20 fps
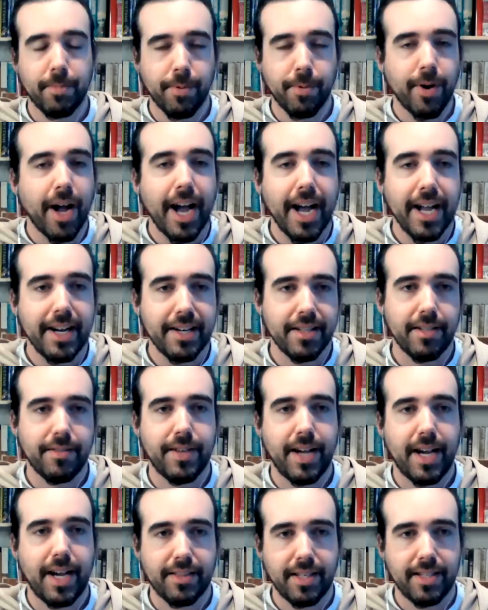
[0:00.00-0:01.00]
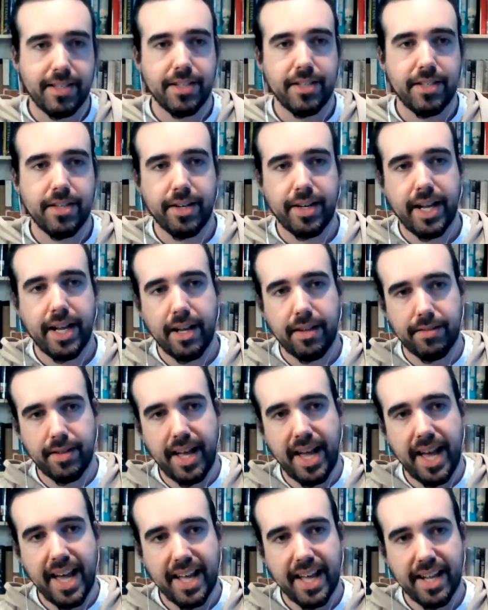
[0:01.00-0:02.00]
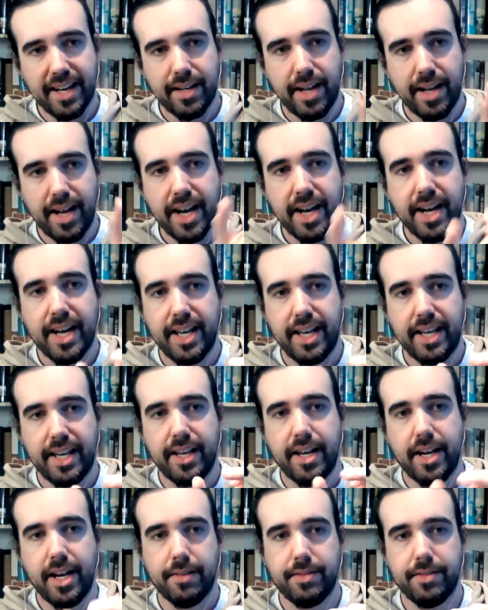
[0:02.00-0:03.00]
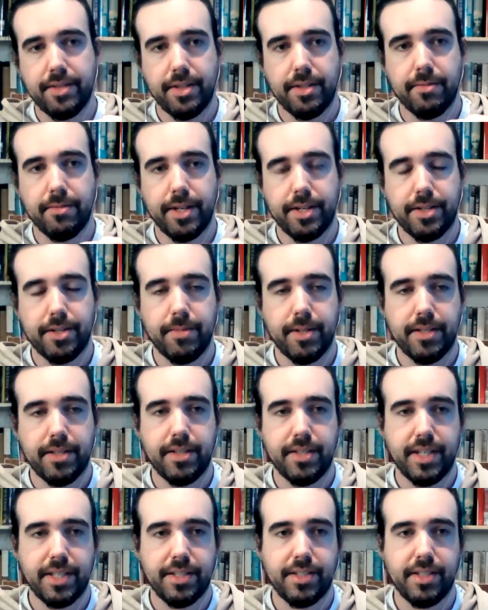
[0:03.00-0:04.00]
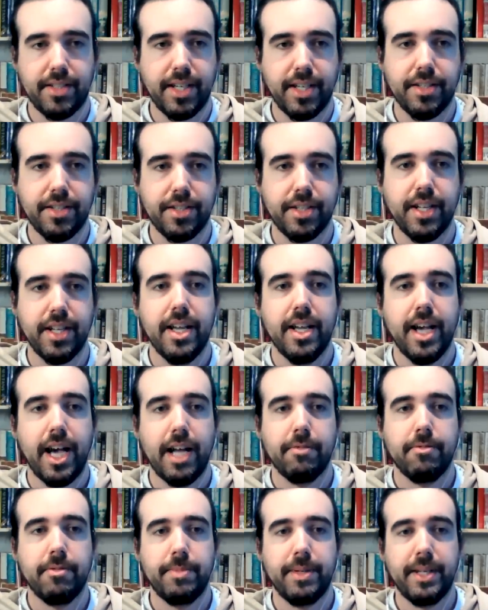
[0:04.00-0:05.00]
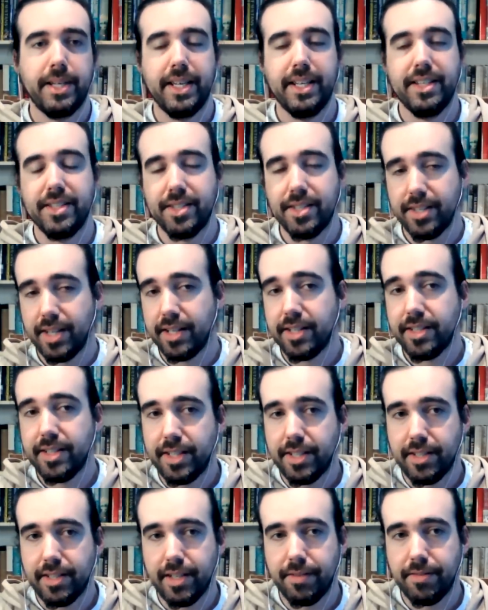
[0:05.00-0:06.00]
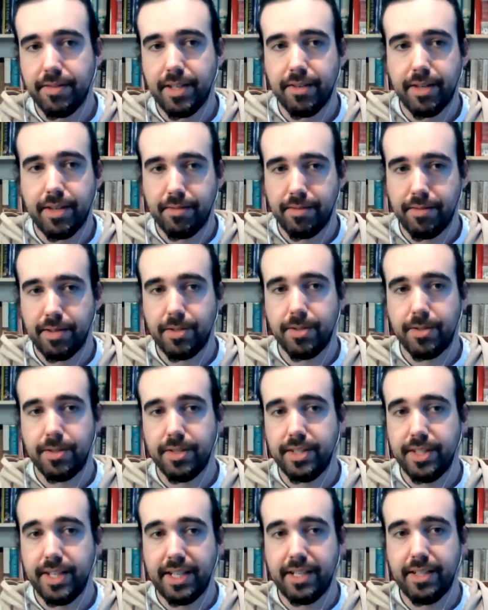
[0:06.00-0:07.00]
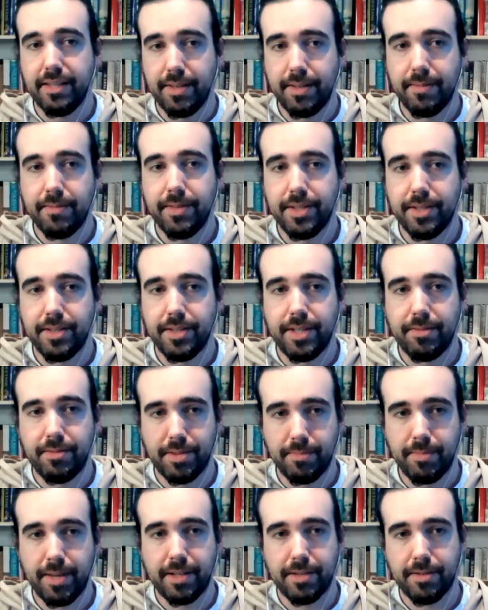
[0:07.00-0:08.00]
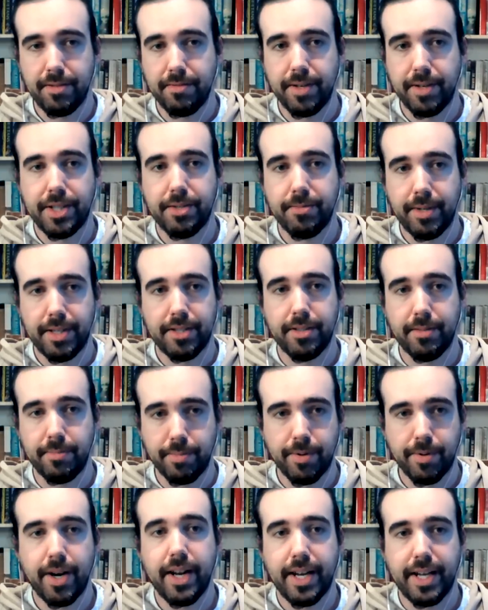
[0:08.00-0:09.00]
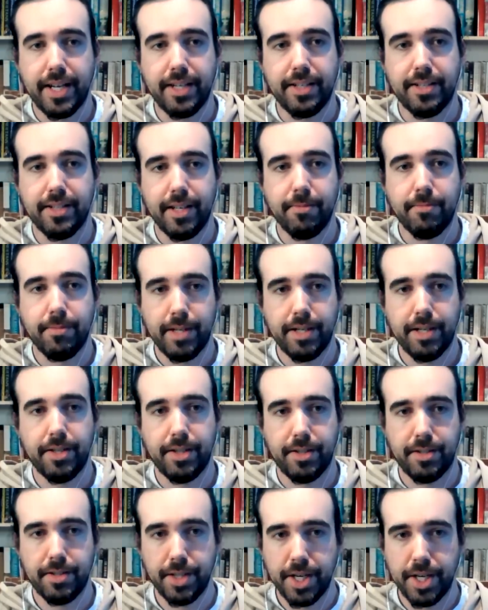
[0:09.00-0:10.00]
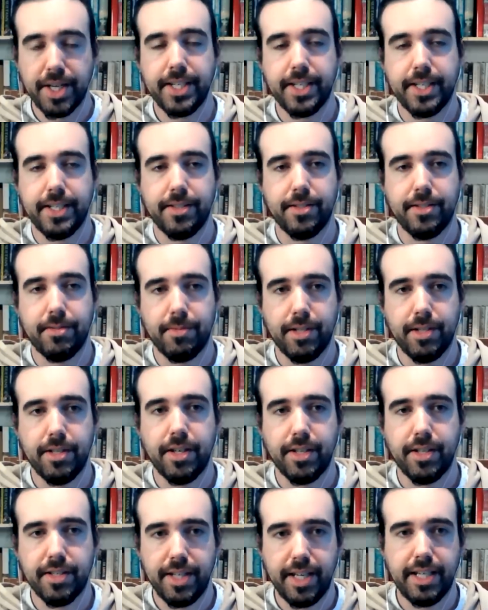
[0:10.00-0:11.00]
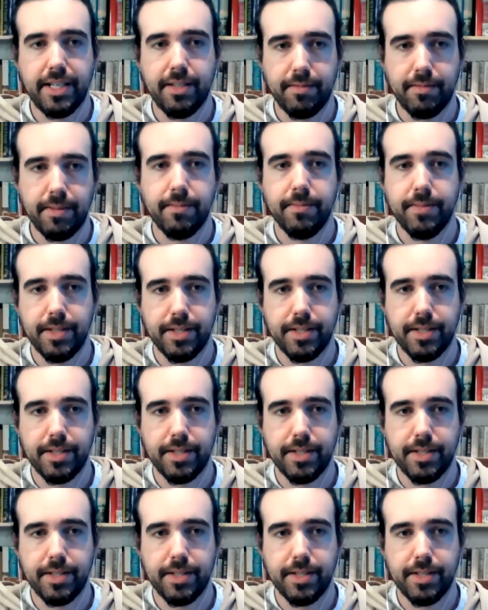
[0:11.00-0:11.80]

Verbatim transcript: pride in the fact they did not have N I after the regimental designation, and would be insulted if they were ever called native infantry. It was a matter of regimental pride that we're Gurkhas, we're not native infantry.